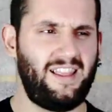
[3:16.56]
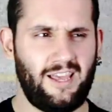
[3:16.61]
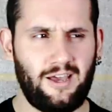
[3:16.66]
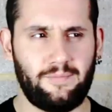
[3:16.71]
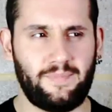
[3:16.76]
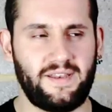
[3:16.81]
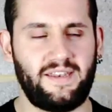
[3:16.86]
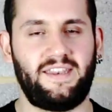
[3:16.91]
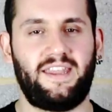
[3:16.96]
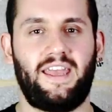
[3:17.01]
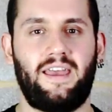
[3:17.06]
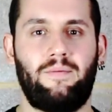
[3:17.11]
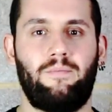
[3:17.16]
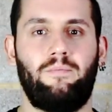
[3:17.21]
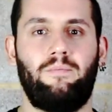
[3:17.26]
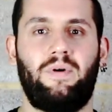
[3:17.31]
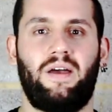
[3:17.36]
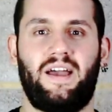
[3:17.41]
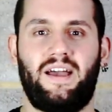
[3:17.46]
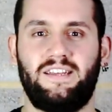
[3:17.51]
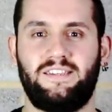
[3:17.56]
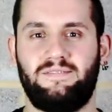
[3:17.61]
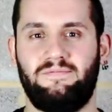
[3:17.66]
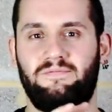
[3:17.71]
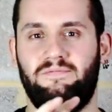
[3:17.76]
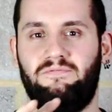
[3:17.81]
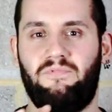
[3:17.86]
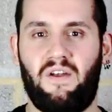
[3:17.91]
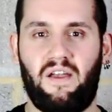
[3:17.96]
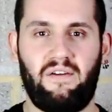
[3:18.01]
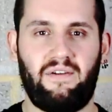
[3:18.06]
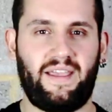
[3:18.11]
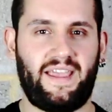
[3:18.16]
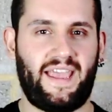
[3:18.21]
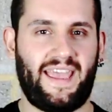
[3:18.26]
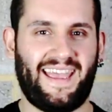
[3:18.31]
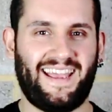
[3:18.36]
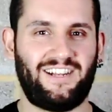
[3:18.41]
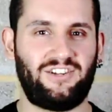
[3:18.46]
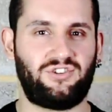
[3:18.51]
a little bit dim, but has some very
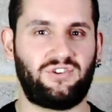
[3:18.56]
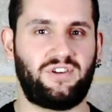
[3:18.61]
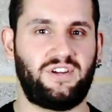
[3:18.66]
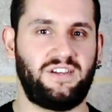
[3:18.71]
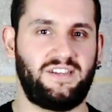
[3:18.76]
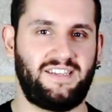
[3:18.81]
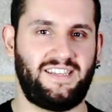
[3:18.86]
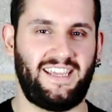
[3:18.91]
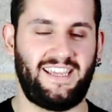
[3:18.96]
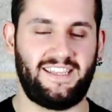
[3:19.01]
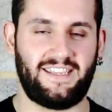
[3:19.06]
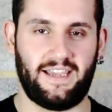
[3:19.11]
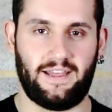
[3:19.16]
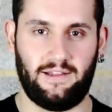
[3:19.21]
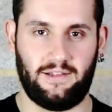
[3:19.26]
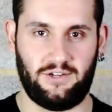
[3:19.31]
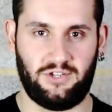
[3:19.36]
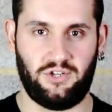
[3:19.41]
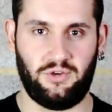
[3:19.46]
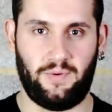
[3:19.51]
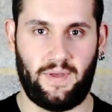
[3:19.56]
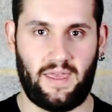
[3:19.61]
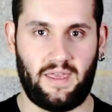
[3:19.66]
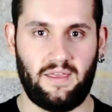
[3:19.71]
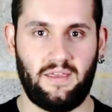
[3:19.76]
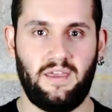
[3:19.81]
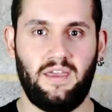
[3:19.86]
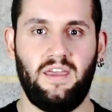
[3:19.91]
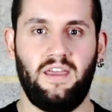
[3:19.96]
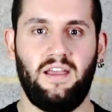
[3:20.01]
intricate detailing to it.